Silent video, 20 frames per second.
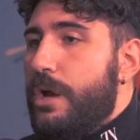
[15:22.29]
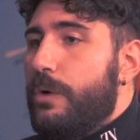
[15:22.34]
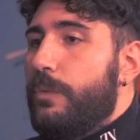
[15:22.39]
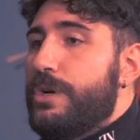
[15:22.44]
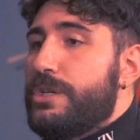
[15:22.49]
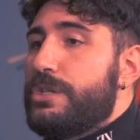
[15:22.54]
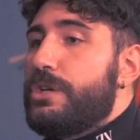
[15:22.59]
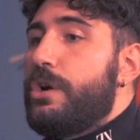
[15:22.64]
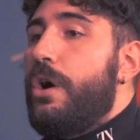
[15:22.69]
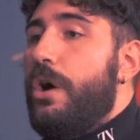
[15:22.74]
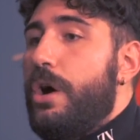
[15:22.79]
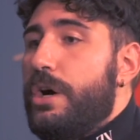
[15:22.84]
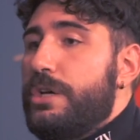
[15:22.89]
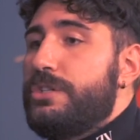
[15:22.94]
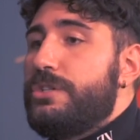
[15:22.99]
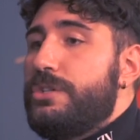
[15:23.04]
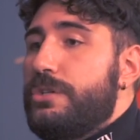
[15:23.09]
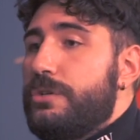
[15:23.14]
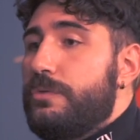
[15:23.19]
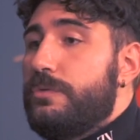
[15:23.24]
which
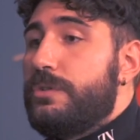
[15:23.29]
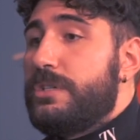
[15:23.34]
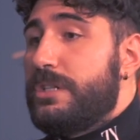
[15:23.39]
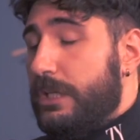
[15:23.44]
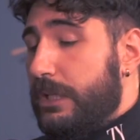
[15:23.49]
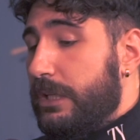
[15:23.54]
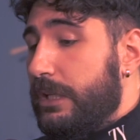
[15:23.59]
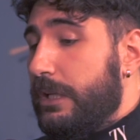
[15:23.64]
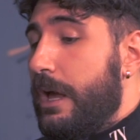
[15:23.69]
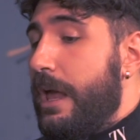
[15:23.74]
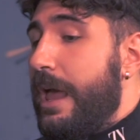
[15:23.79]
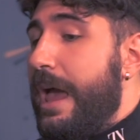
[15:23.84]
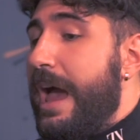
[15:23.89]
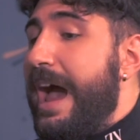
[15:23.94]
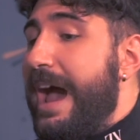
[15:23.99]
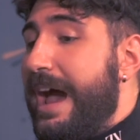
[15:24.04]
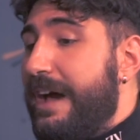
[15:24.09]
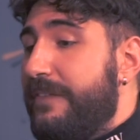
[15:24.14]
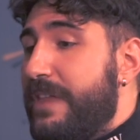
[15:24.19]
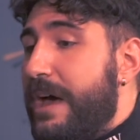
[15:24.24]
caused you to
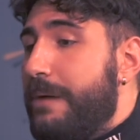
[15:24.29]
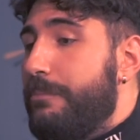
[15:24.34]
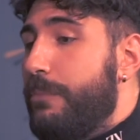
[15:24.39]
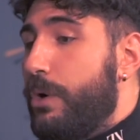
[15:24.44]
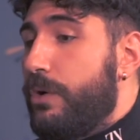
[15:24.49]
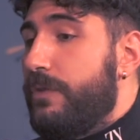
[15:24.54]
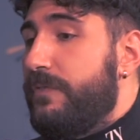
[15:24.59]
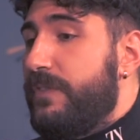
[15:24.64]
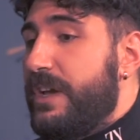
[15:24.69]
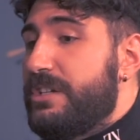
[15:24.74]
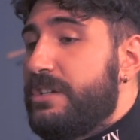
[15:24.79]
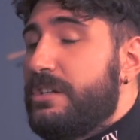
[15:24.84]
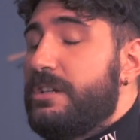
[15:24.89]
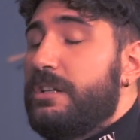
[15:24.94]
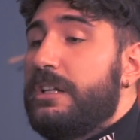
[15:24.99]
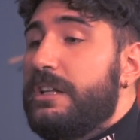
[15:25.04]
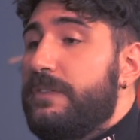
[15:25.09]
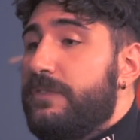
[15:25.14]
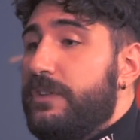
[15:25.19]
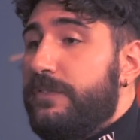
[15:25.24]
have that motivation to
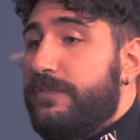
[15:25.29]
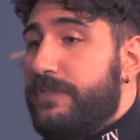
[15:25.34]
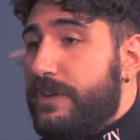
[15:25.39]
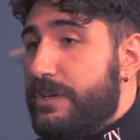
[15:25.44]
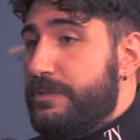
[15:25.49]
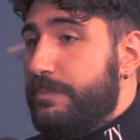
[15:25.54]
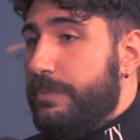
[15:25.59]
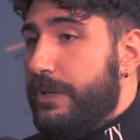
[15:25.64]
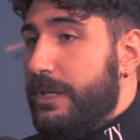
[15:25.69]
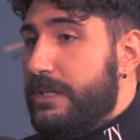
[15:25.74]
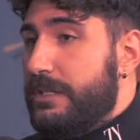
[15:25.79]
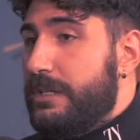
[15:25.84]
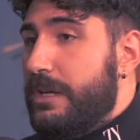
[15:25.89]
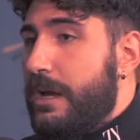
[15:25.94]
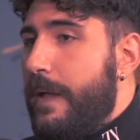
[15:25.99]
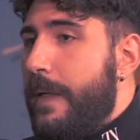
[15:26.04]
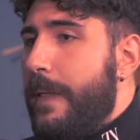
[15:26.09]
leave in the first place,